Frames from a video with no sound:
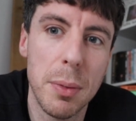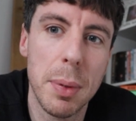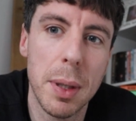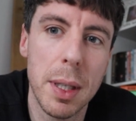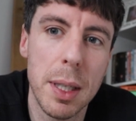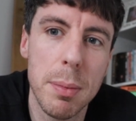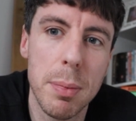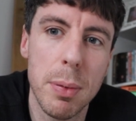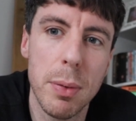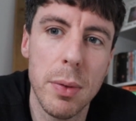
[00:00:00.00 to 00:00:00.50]

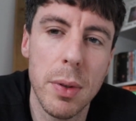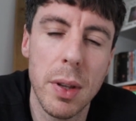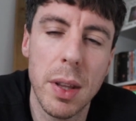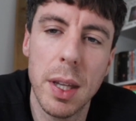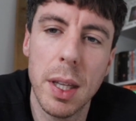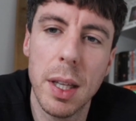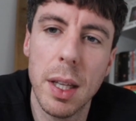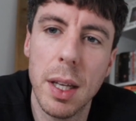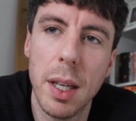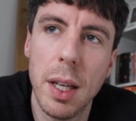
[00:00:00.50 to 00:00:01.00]
people
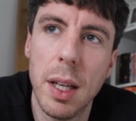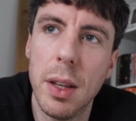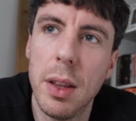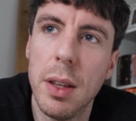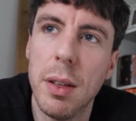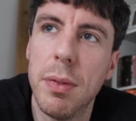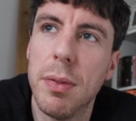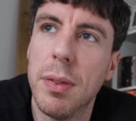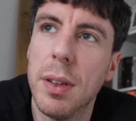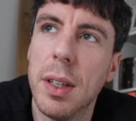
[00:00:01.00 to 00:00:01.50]
that at
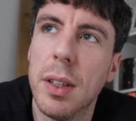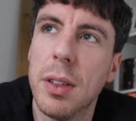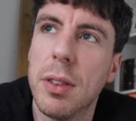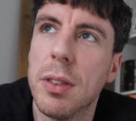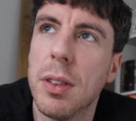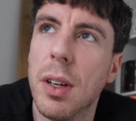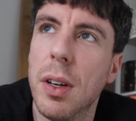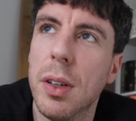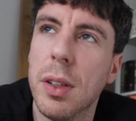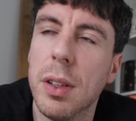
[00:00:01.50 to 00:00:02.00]
the first
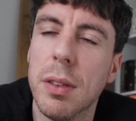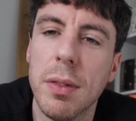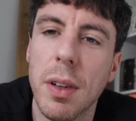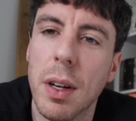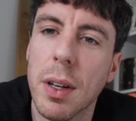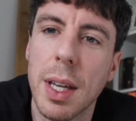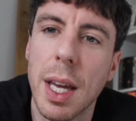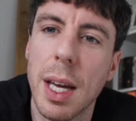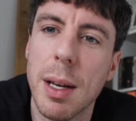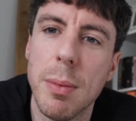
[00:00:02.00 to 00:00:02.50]
sign of
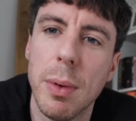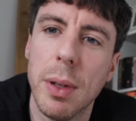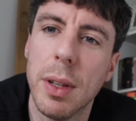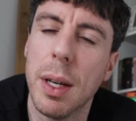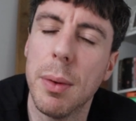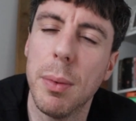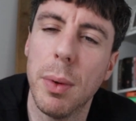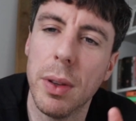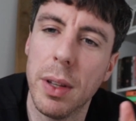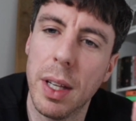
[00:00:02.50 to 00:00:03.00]
not getting what
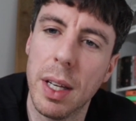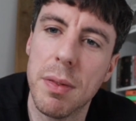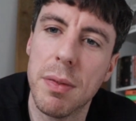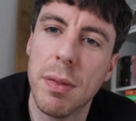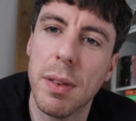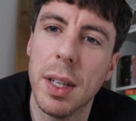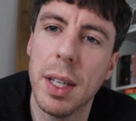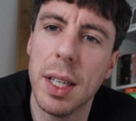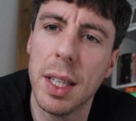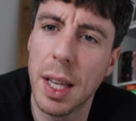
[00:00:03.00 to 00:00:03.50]
they want, they
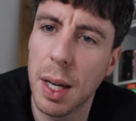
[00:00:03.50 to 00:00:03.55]
flee.